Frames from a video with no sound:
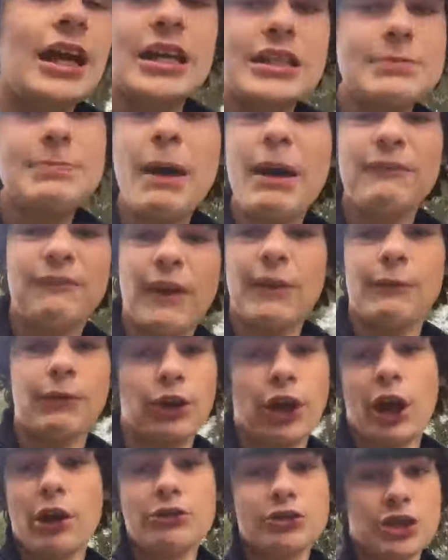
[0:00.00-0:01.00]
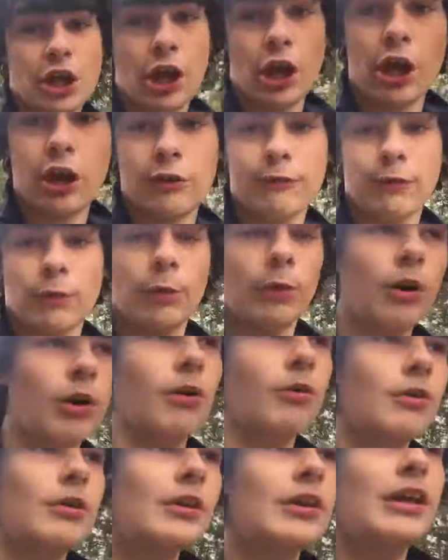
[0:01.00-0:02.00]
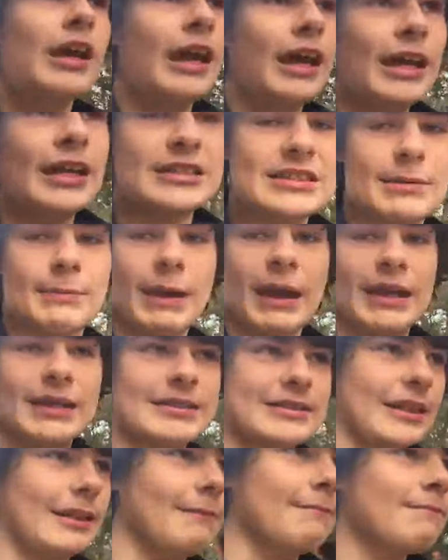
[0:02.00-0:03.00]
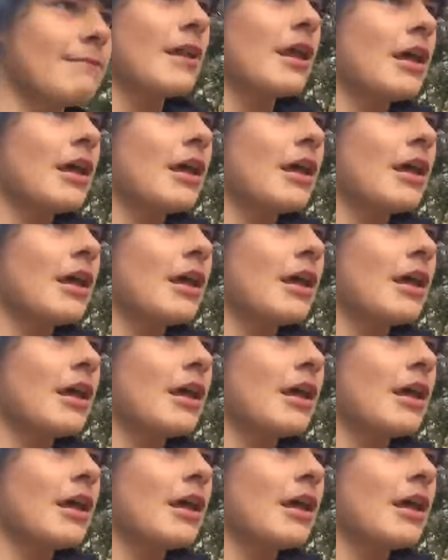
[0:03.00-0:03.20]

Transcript: It's my favourite coaster overall. It's amazing.